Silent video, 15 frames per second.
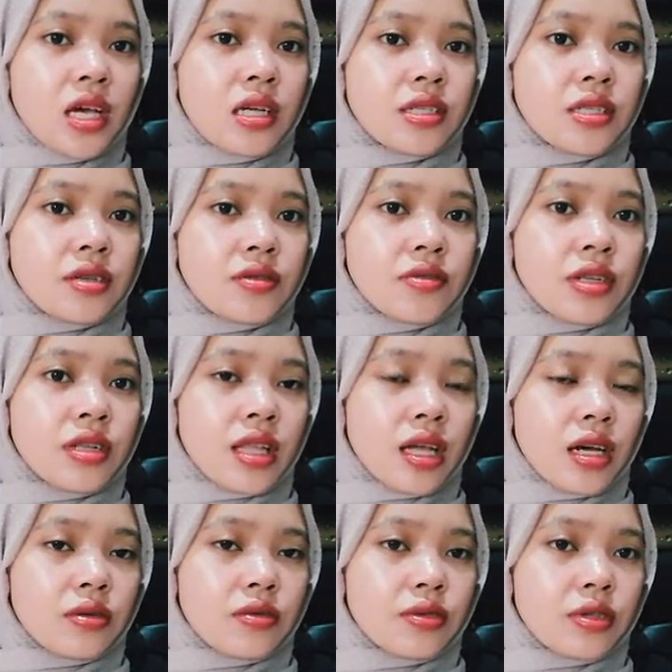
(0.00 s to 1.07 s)
Decree
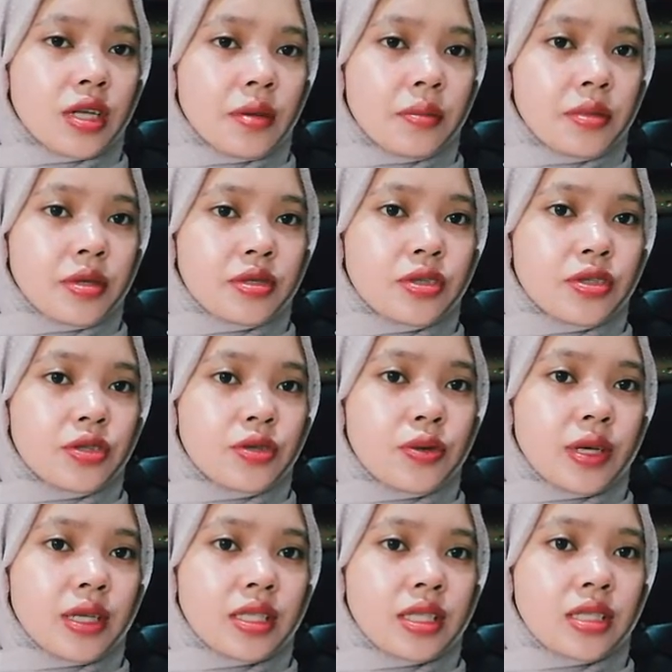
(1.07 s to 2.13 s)
Law No.
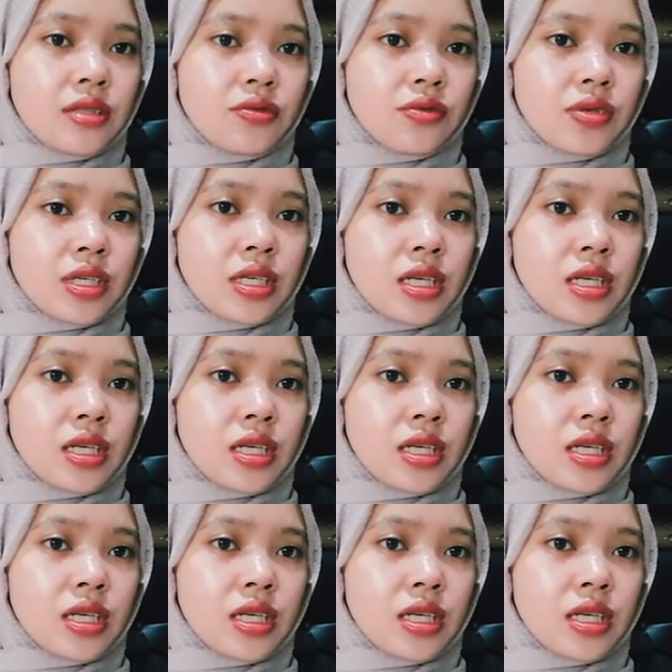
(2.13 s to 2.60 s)
23-1982